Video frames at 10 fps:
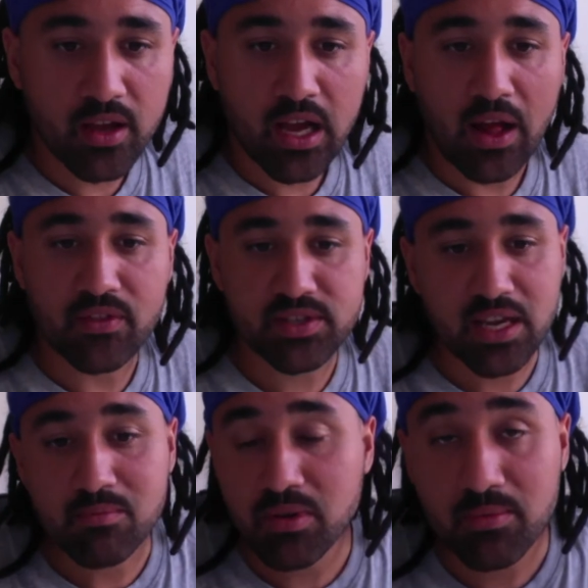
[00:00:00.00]
And the
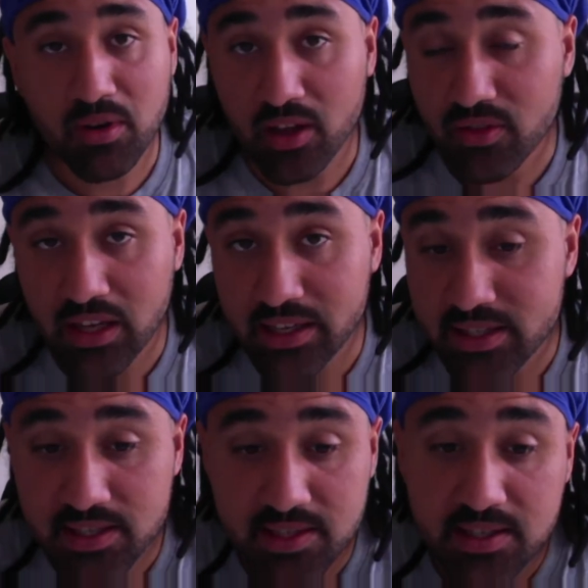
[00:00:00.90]
same people I think
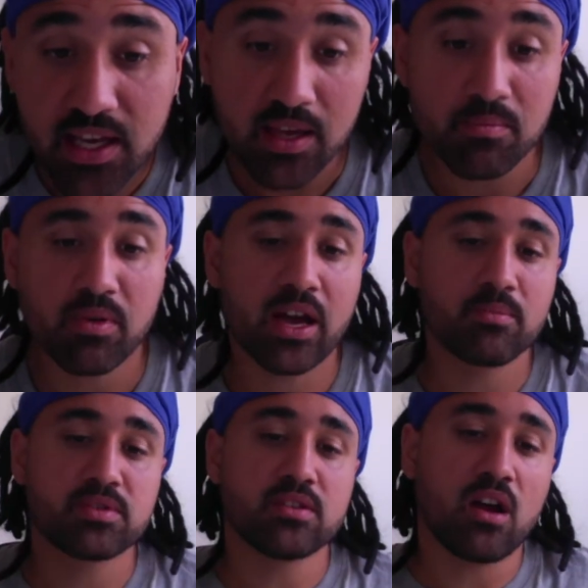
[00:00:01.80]
exist today,
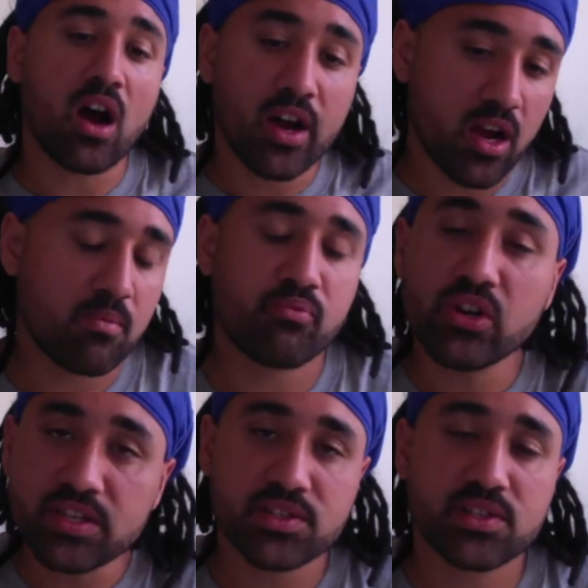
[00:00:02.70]
perhaps high up
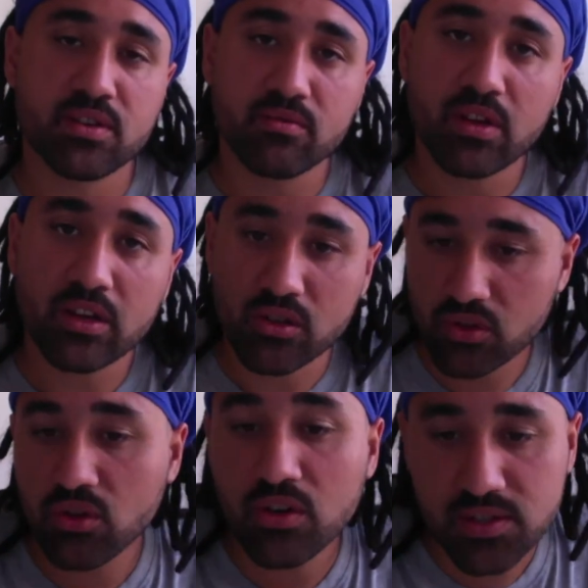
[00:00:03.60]
priests in, in
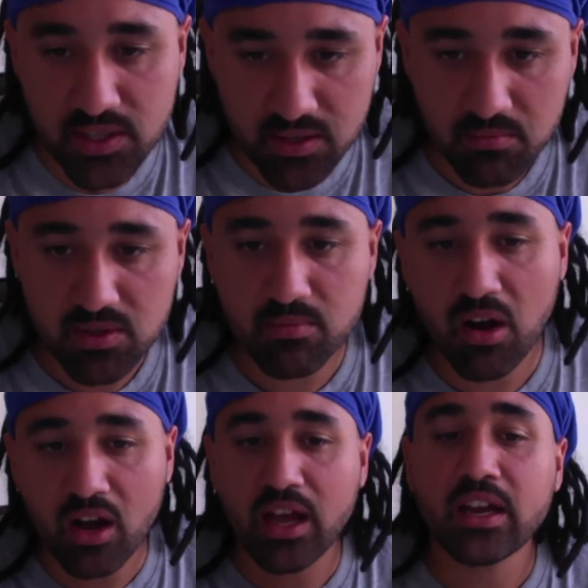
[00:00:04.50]
Catholicism, some
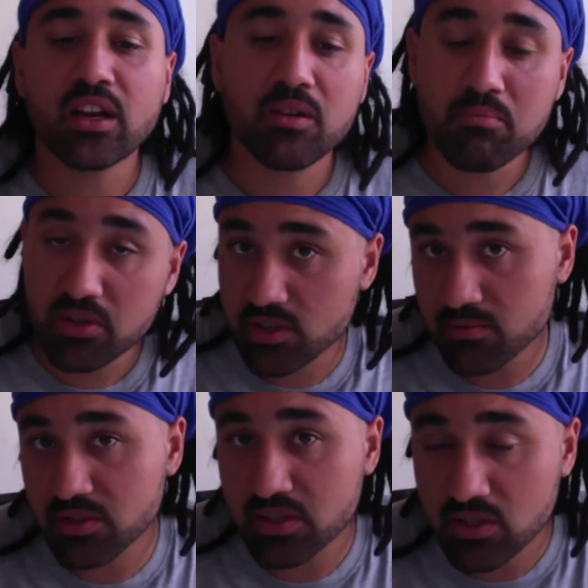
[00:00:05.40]
high Anglican
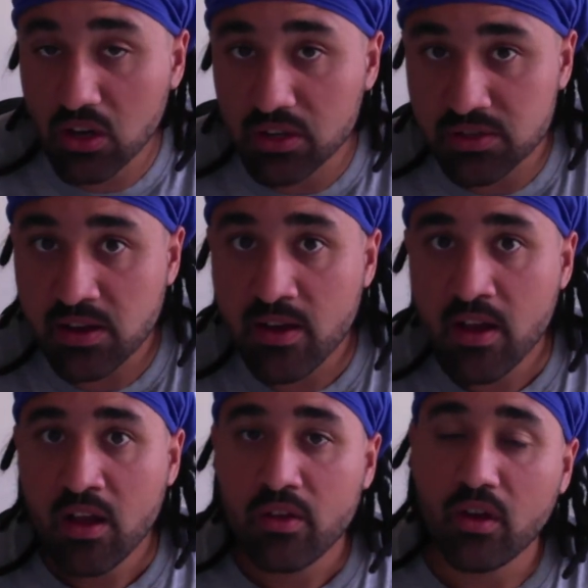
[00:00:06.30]
bishops and scholars.
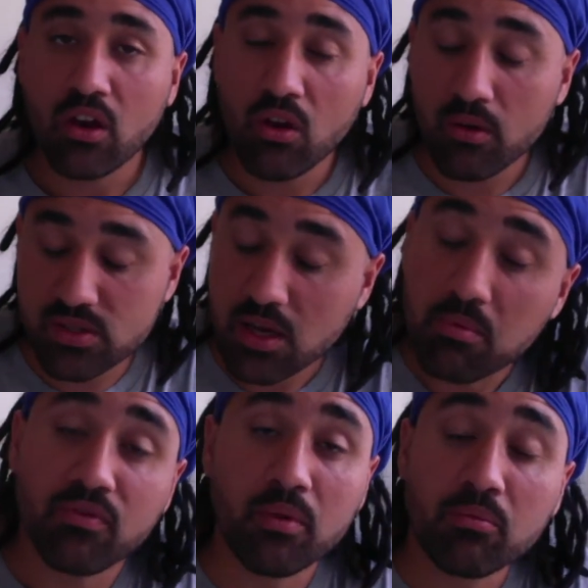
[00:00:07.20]
Lot, some
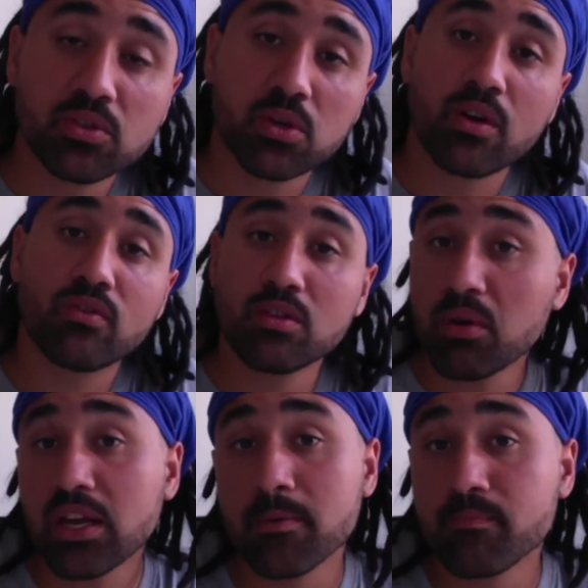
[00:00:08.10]
of them will do it for the
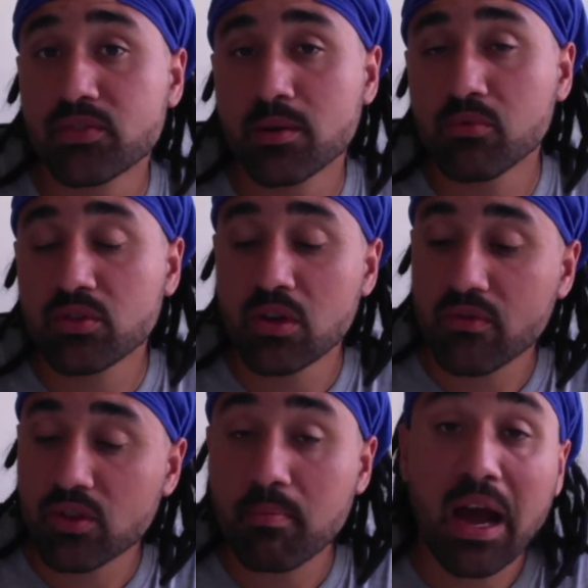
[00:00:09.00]
money, some will do it
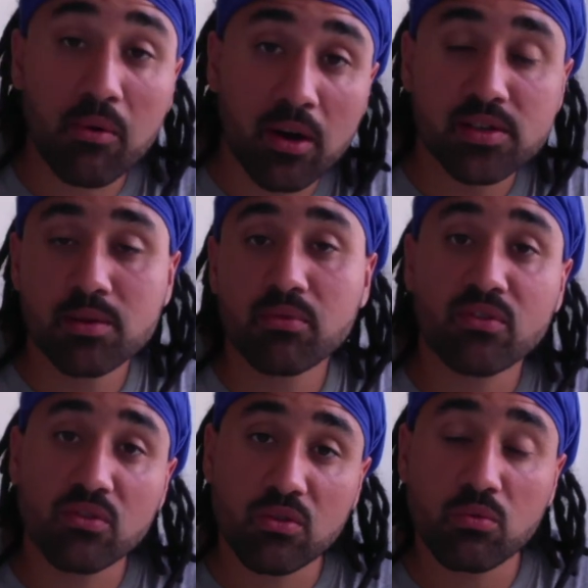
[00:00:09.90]
for the power,
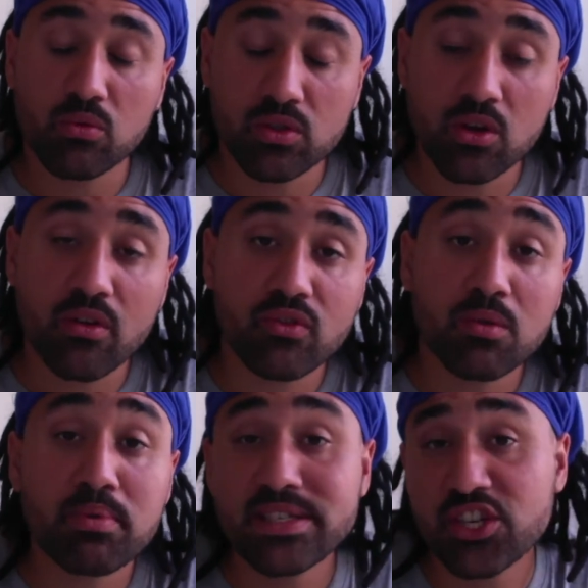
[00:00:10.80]
some will do it for the
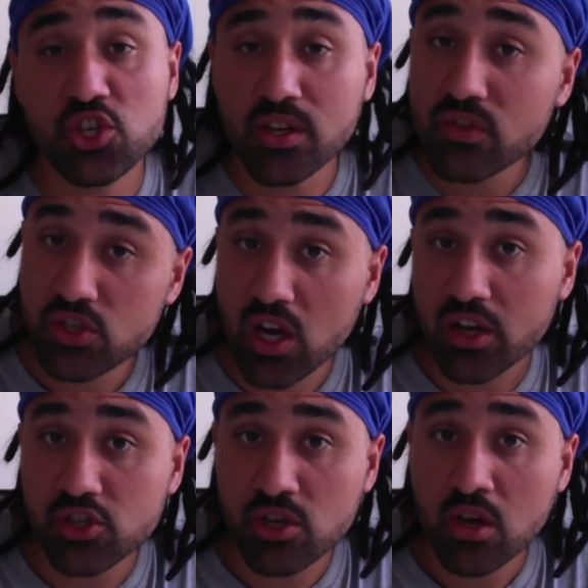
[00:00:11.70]
position in the
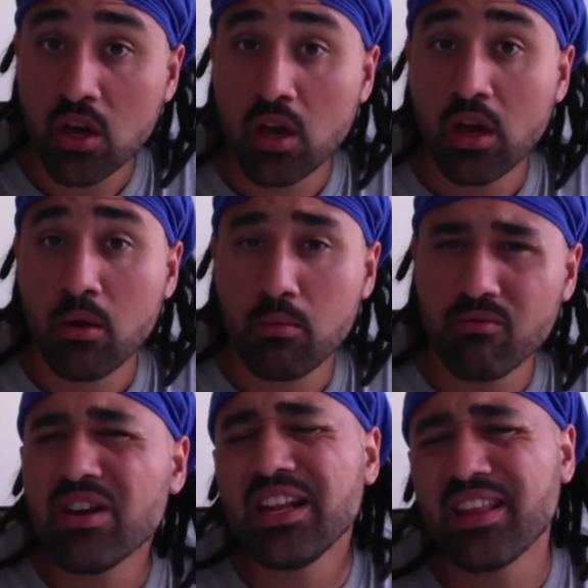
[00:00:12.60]
church. But
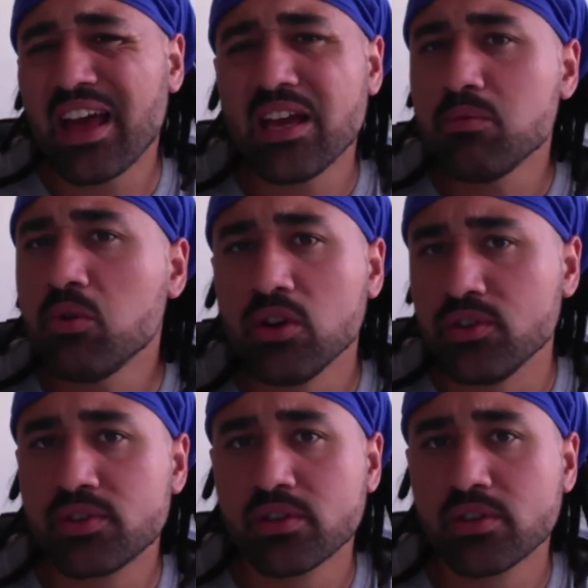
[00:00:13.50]
really, their inward